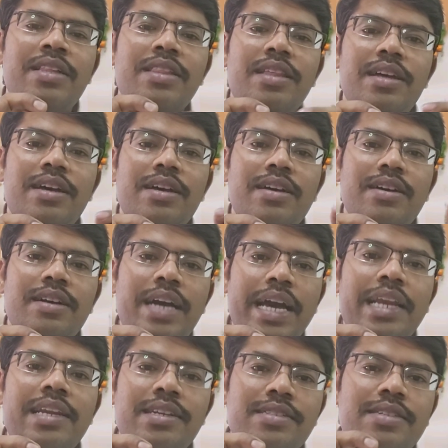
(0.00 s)
The
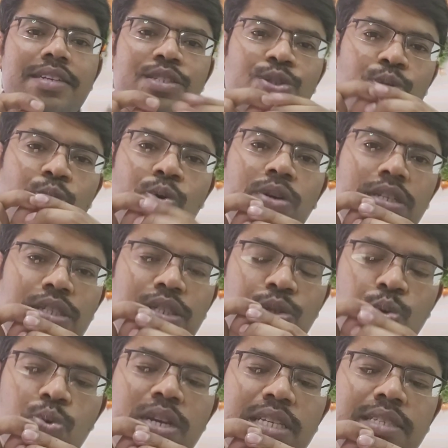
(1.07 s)
guideline says don't
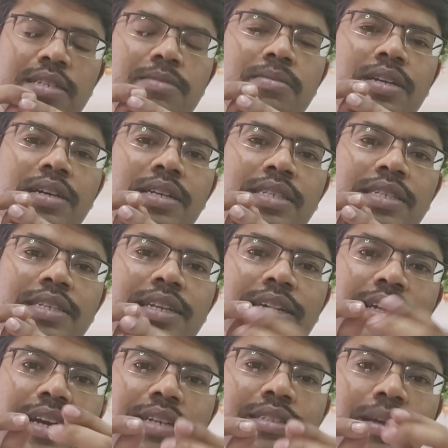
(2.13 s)
squeeze it because it
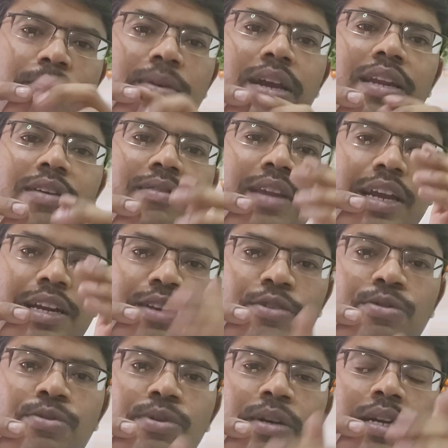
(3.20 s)
creates some kind of
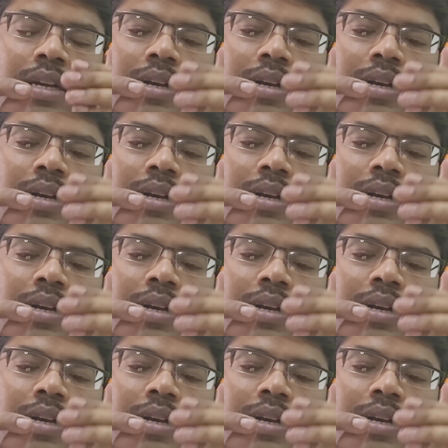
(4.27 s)
negative